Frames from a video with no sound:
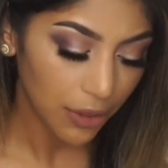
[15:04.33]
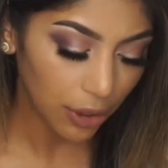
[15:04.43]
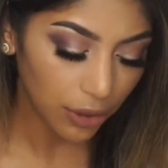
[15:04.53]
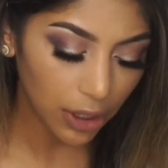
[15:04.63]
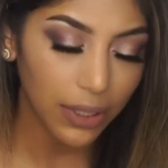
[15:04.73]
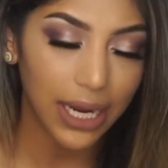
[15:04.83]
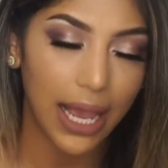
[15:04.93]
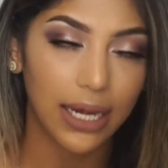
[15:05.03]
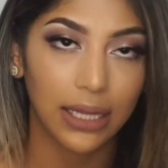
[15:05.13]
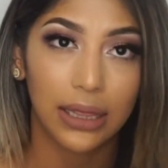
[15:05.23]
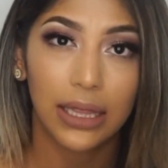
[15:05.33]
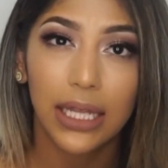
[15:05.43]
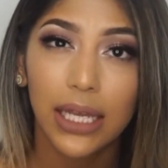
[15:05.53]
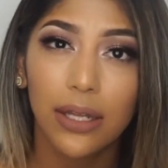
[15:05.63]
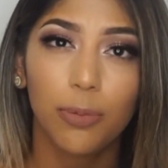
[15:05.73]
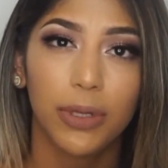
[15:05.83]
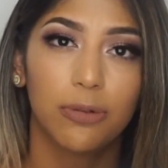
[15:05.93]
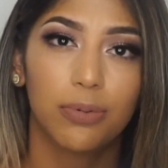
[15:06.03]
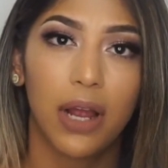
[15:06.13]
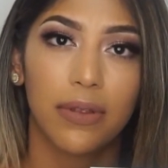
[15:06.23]
The only one I had a little bit
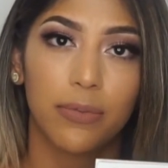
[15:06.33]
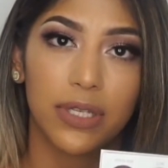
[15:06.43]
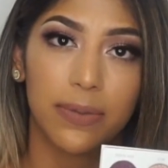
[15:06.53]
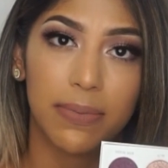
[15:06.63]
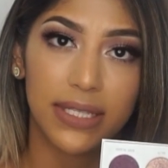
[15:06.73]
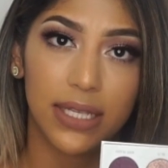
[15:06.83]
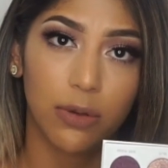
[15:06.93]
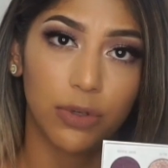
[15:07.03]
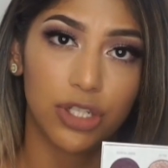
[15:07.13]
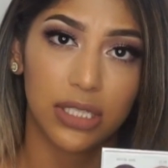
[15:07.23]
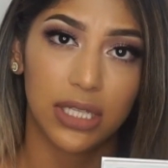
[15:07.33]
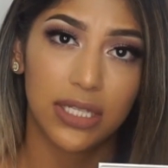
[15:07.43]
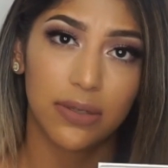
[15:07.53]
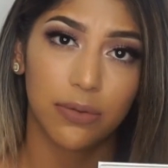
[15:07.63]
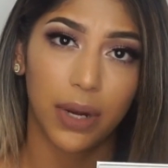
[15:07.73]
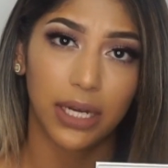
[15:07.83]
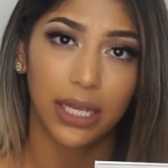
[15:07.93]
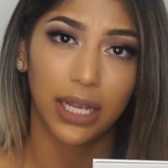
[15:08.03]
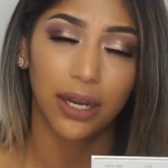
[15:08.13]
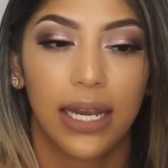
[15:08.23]
of problem was Mystic, which is this one right
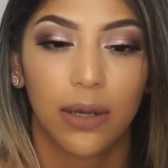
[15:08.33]
here.